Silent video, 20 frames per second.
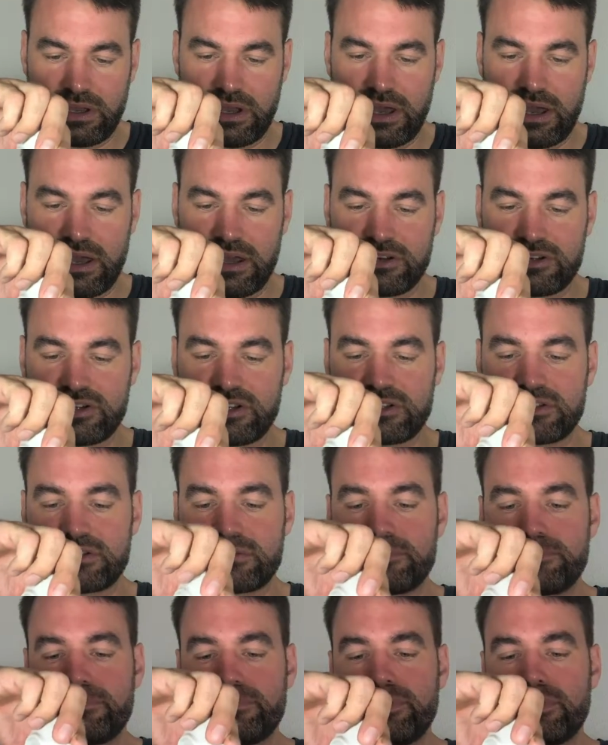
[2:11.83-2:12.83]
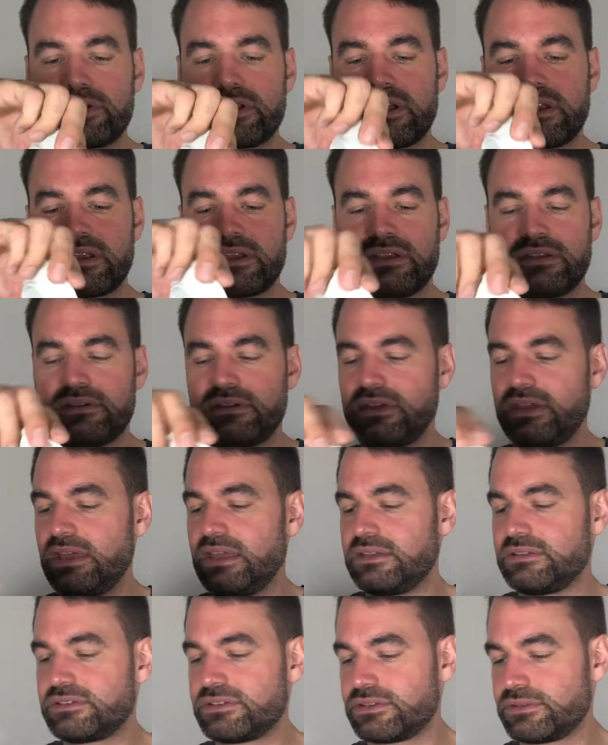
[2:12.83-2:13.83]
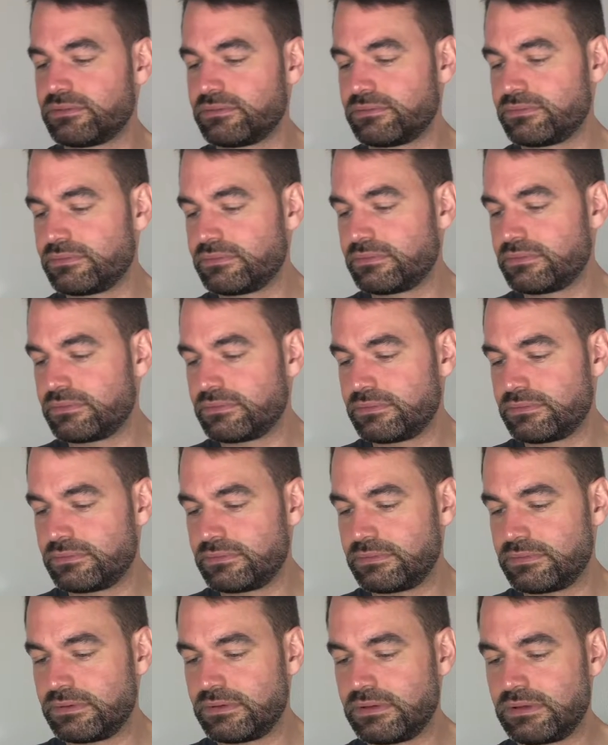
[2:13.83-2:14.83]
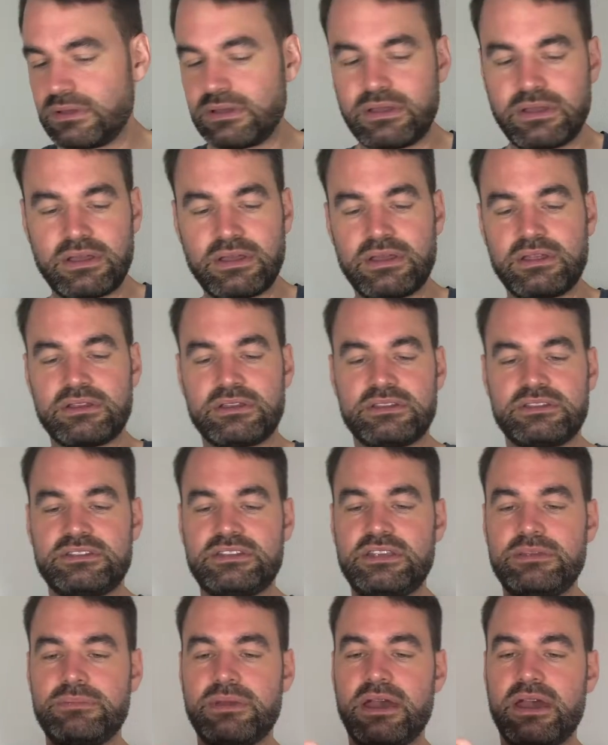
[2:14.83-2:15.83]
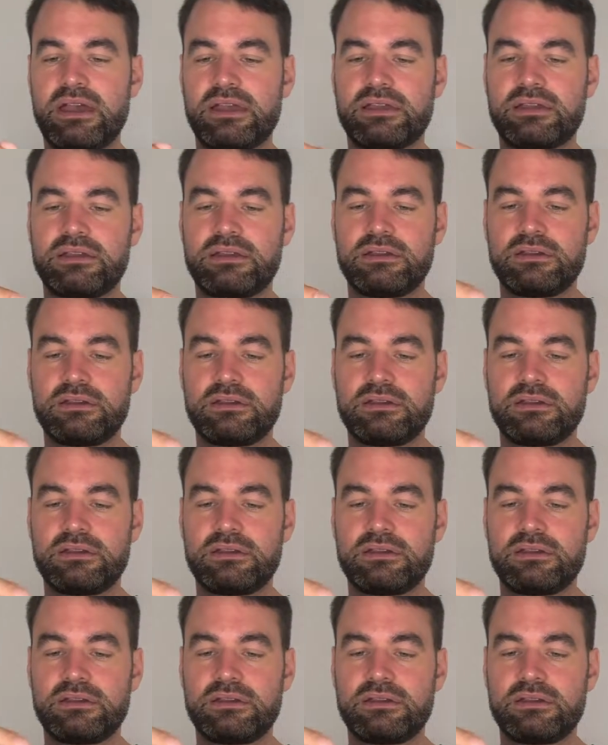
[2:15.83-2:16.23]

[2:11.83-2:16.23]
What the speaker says: I just put it into the tea bag,